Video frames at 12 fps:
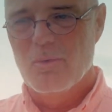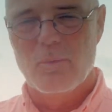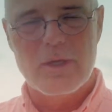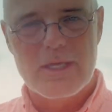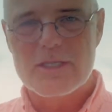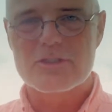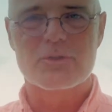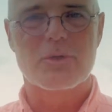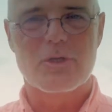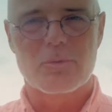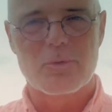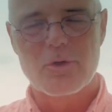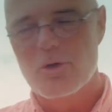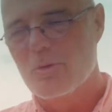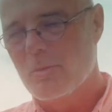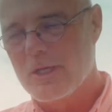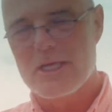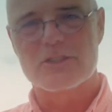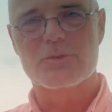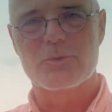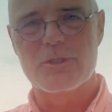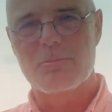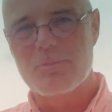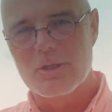we get you in a room, we get you
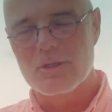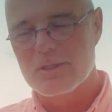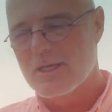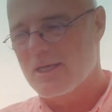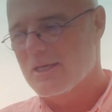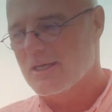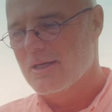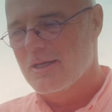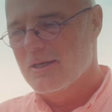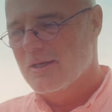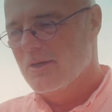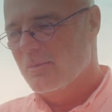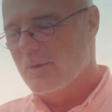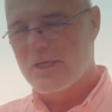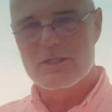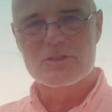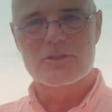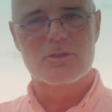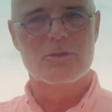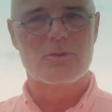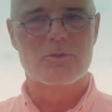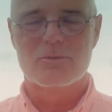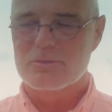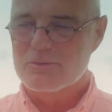in a building, we keep
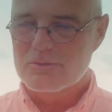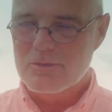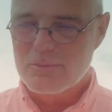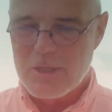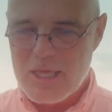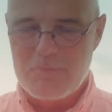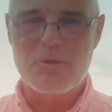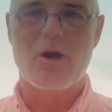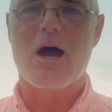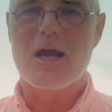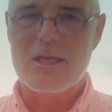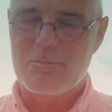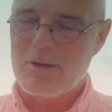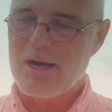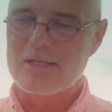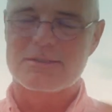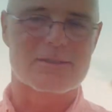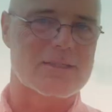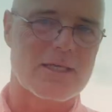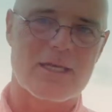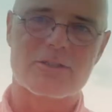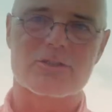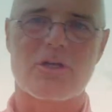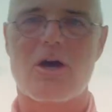you occupied
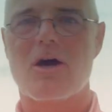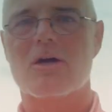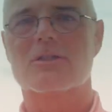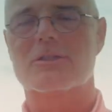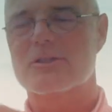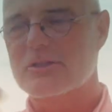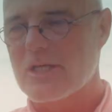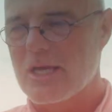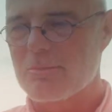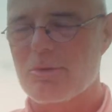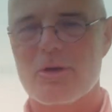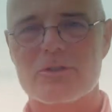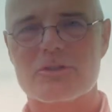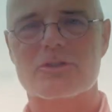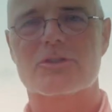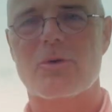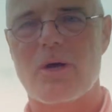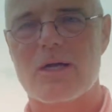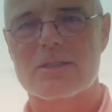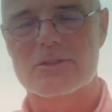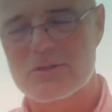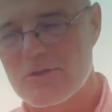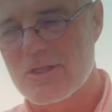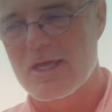singing songs and saying prayers and so on,
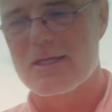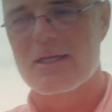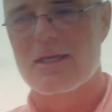so that